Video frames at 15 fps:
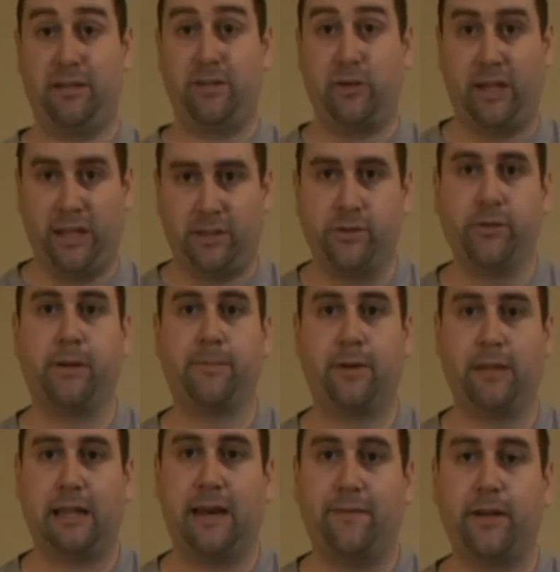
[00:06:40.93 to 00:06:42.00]
to issue number
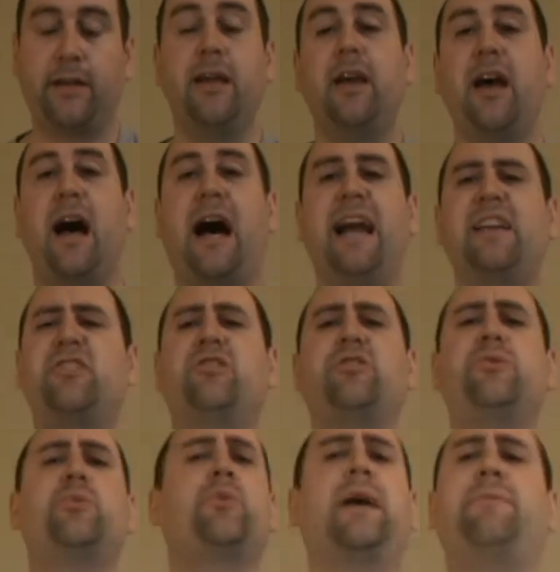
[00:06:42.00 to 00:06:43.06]
11. I
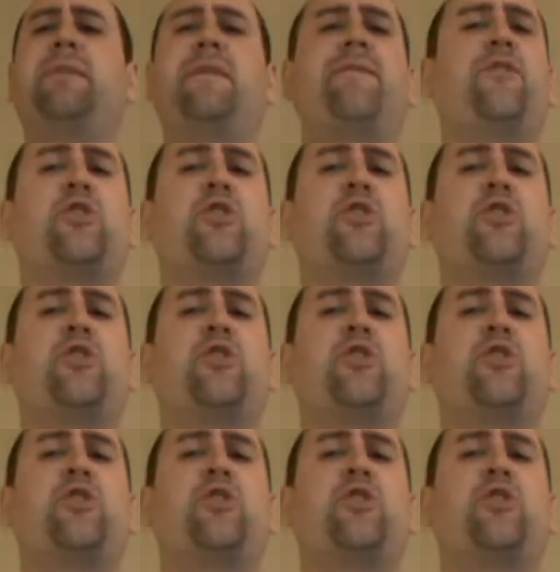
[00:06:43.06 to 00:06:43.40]
assumed right when it